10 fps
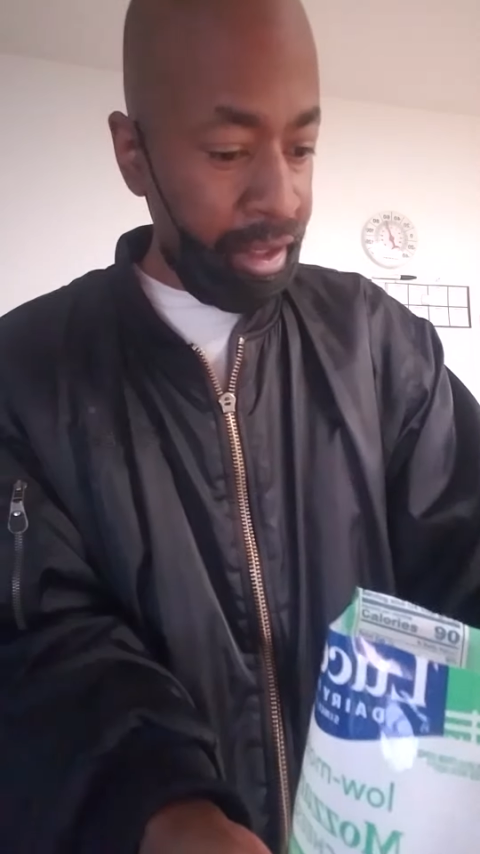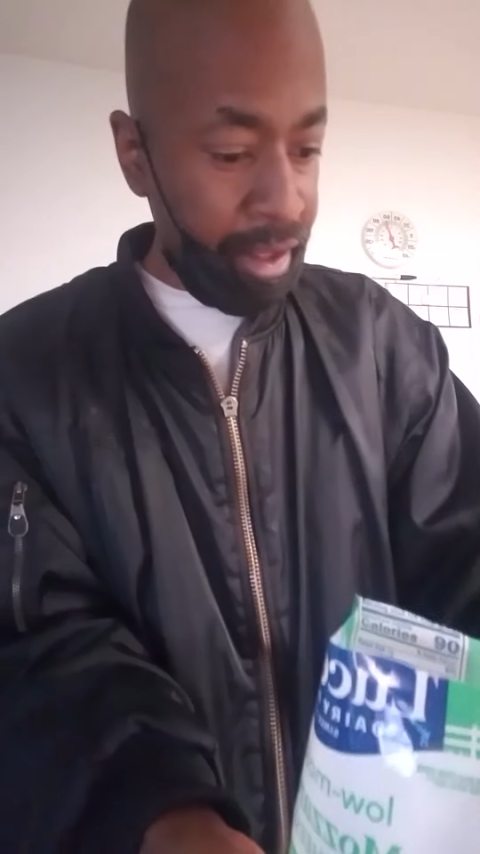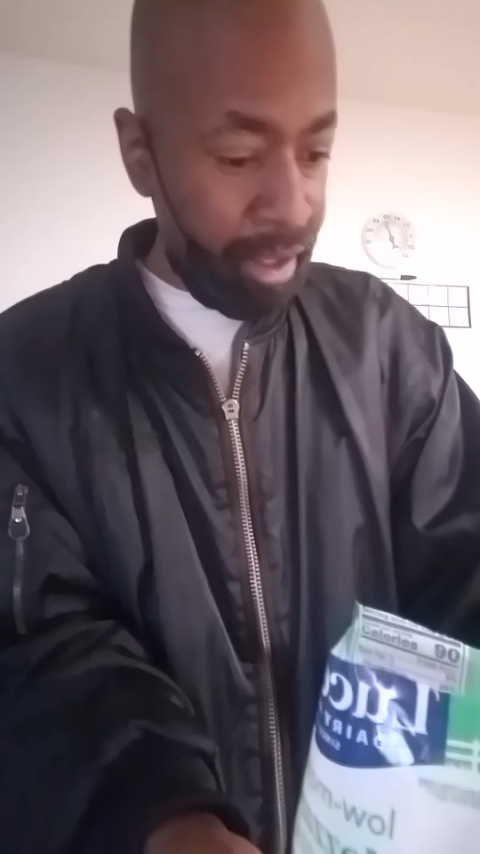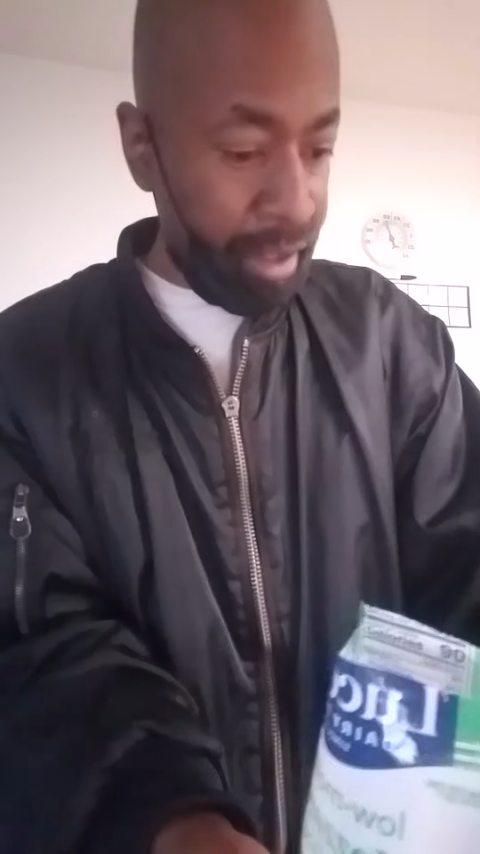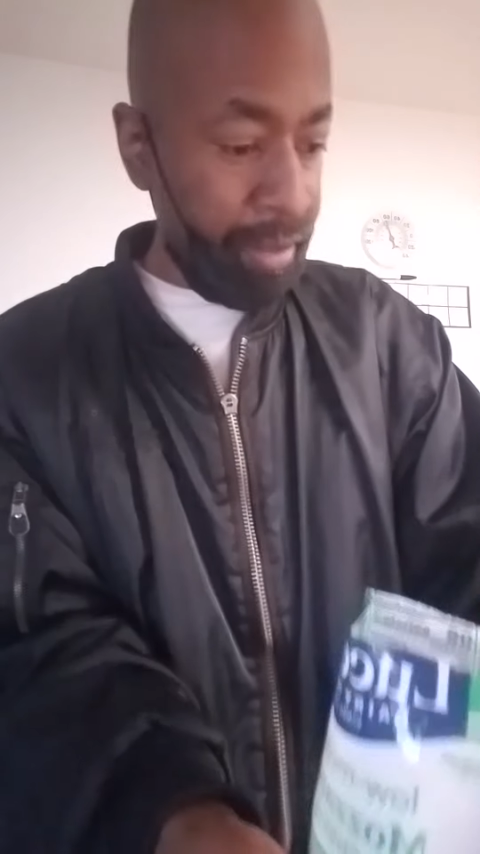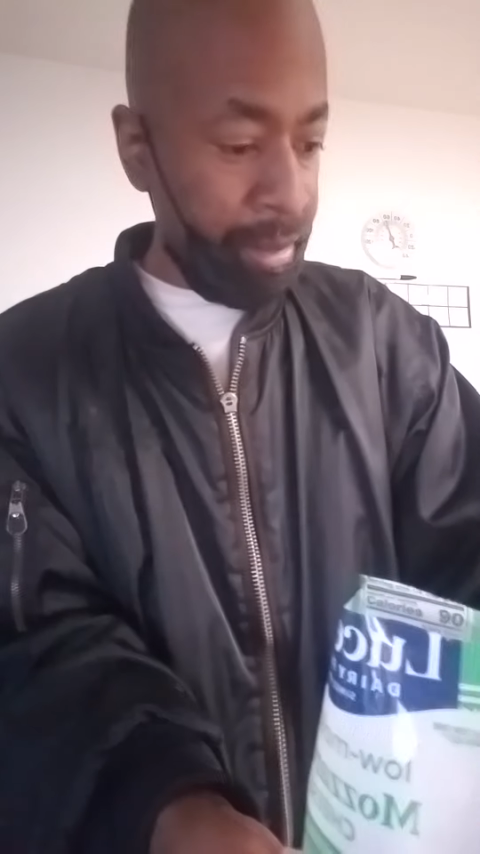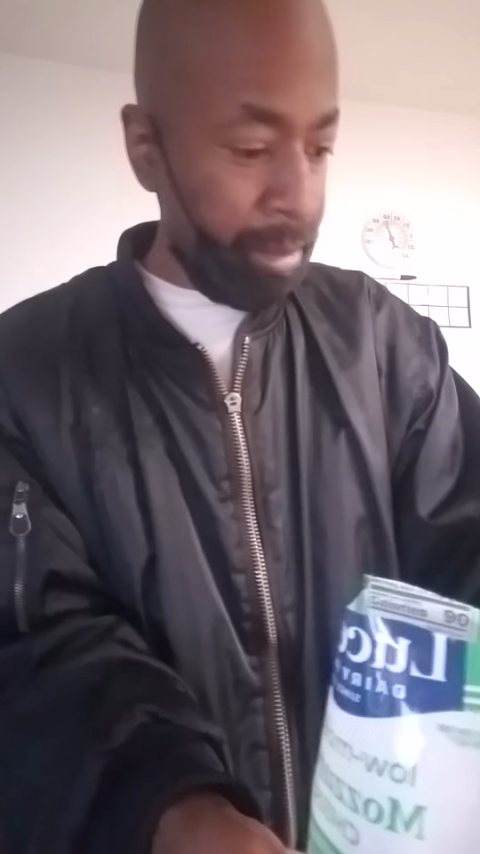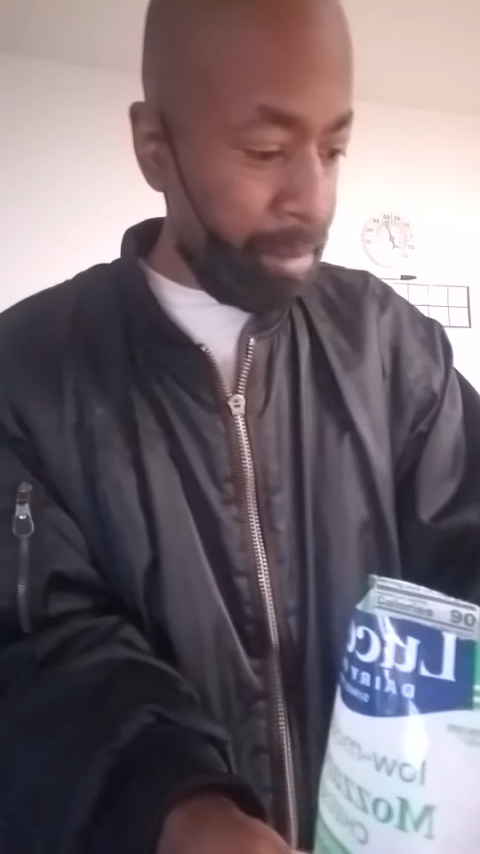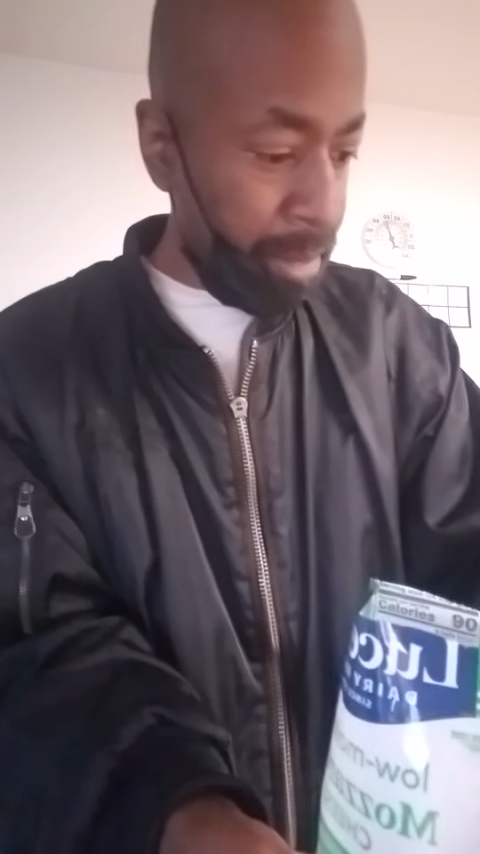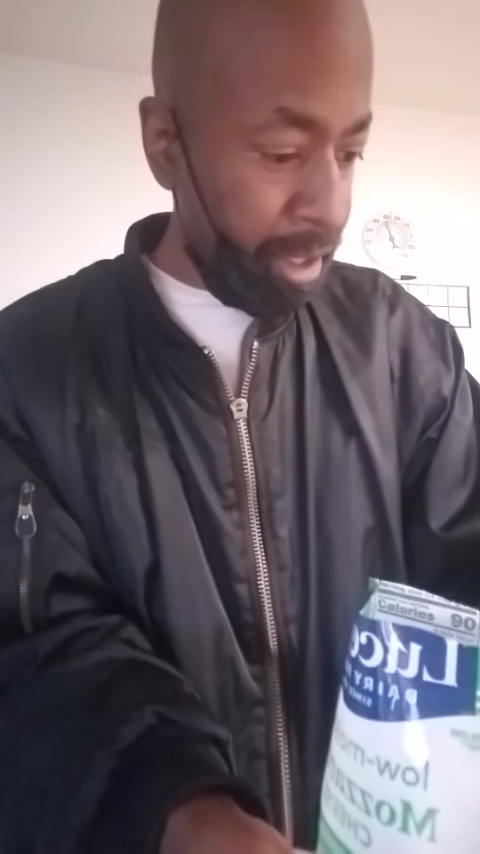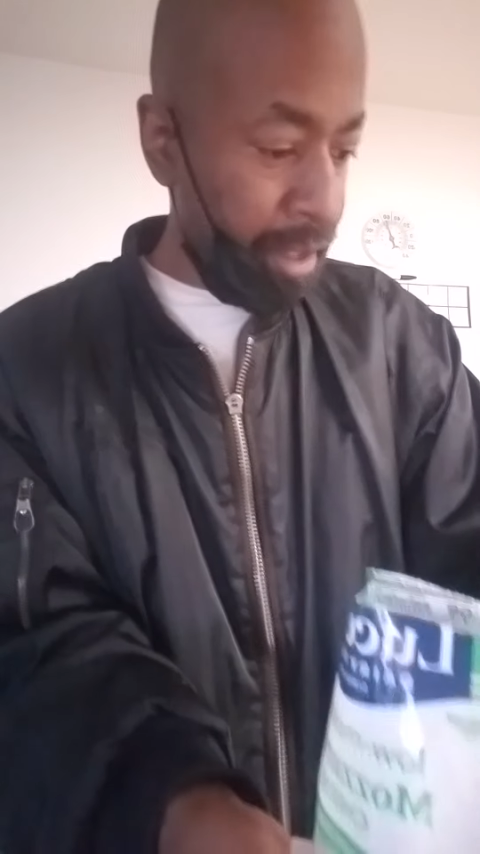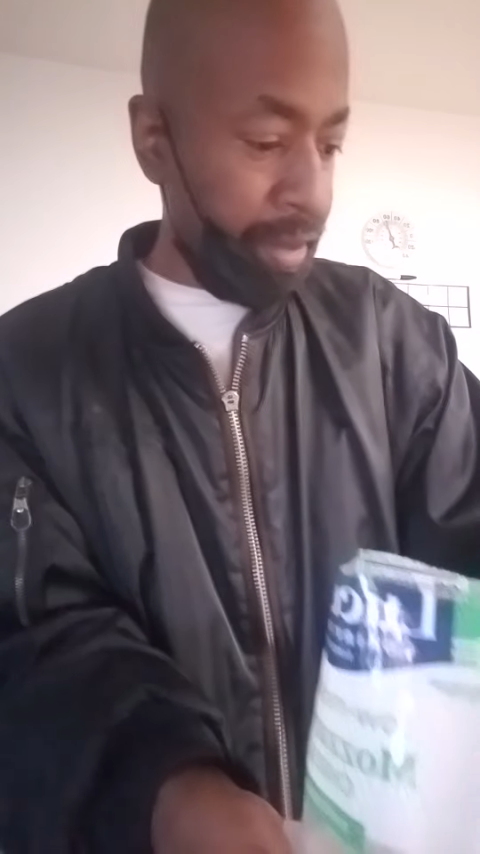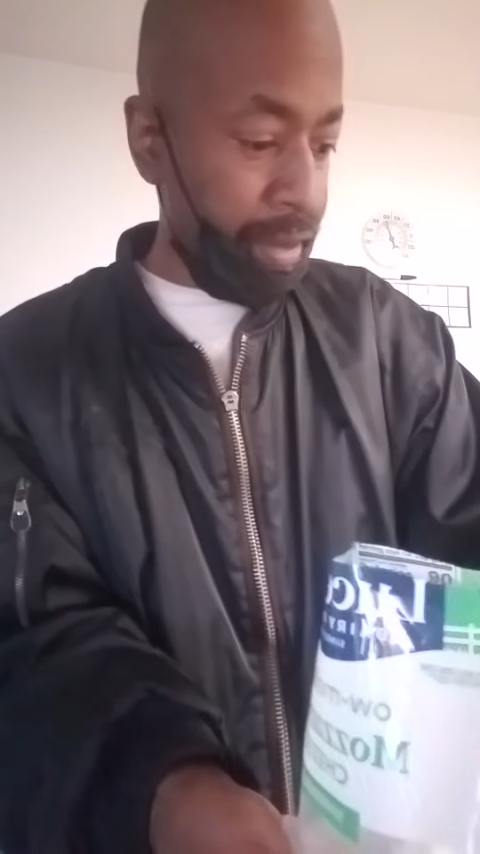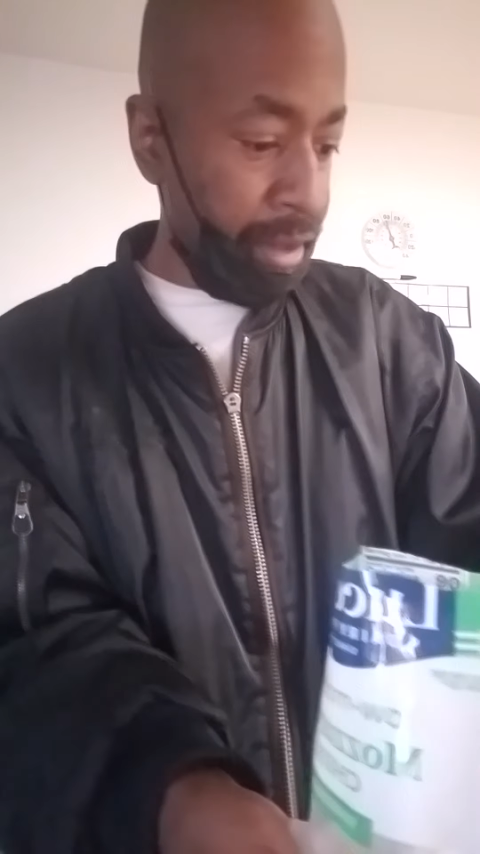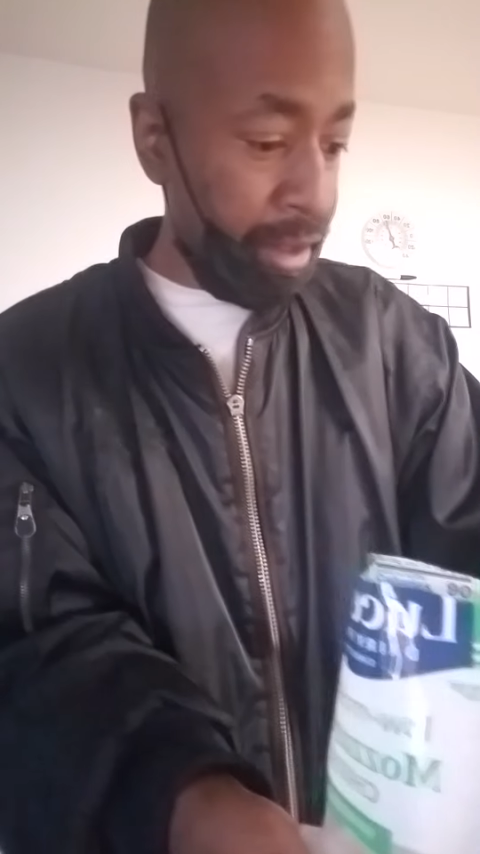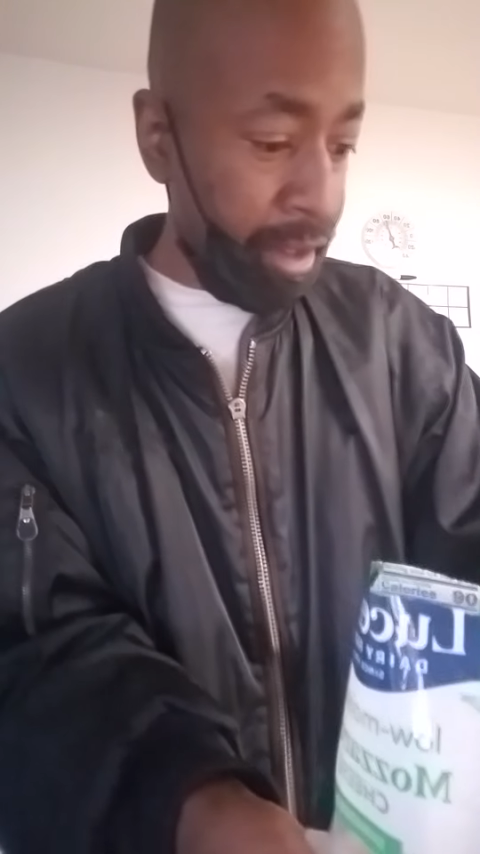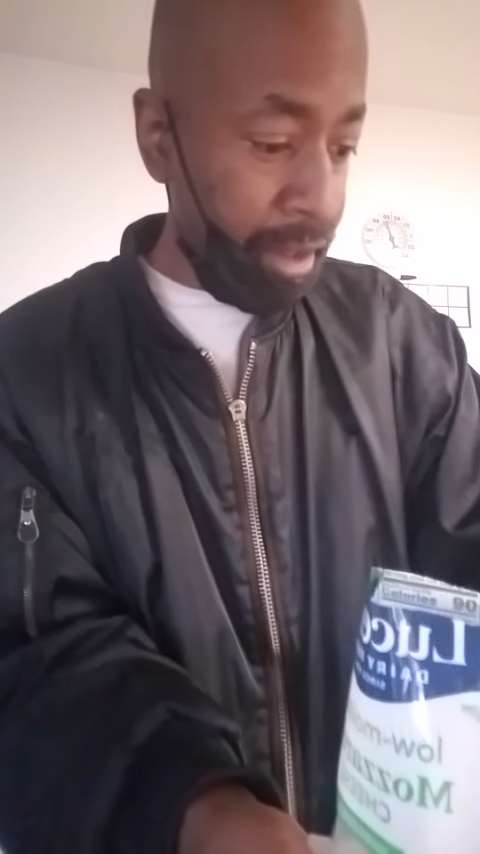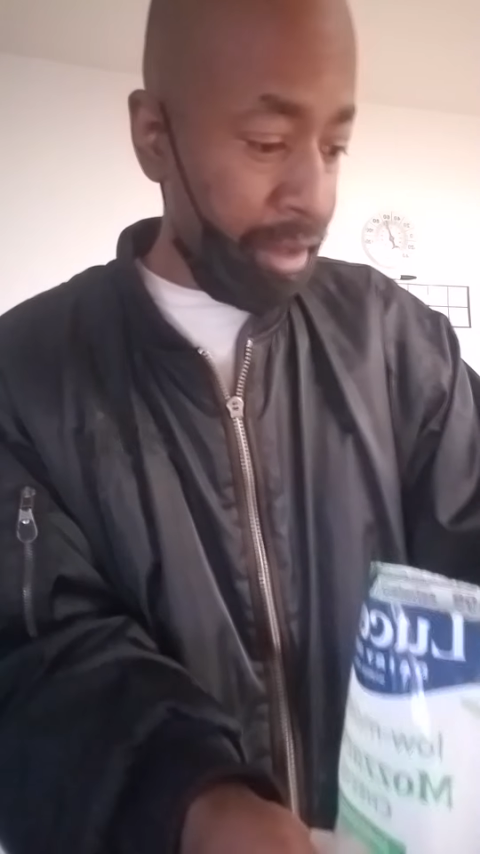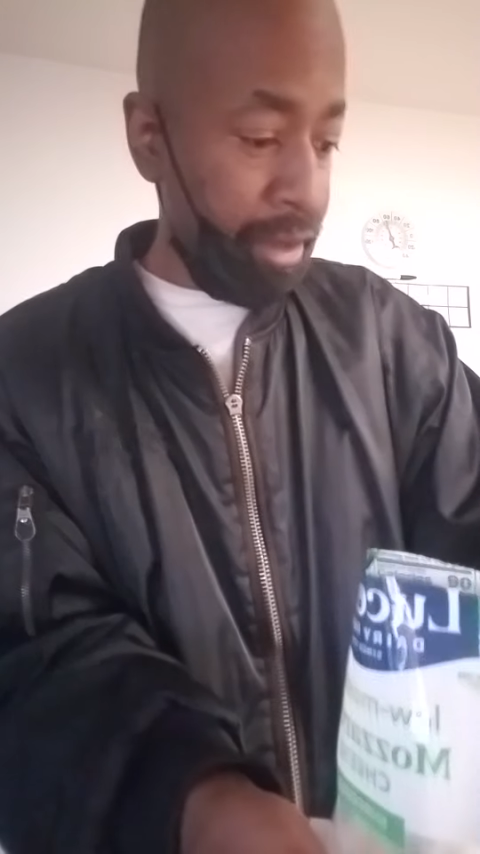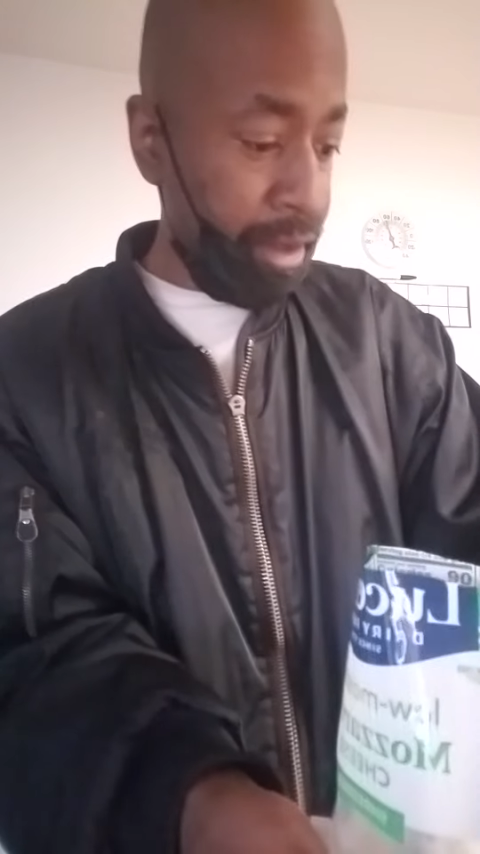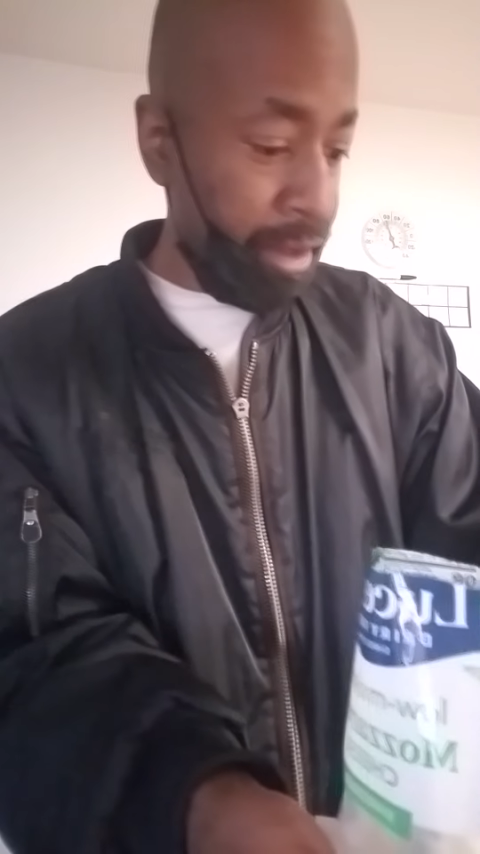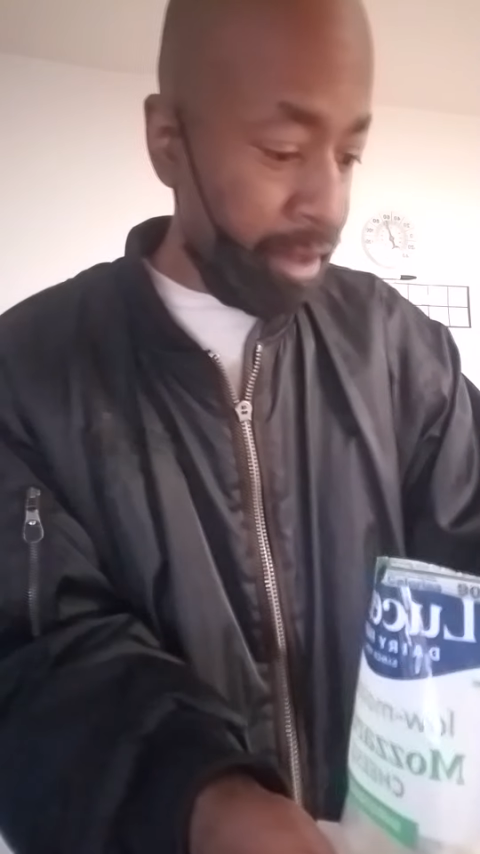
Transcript: dense pizza here.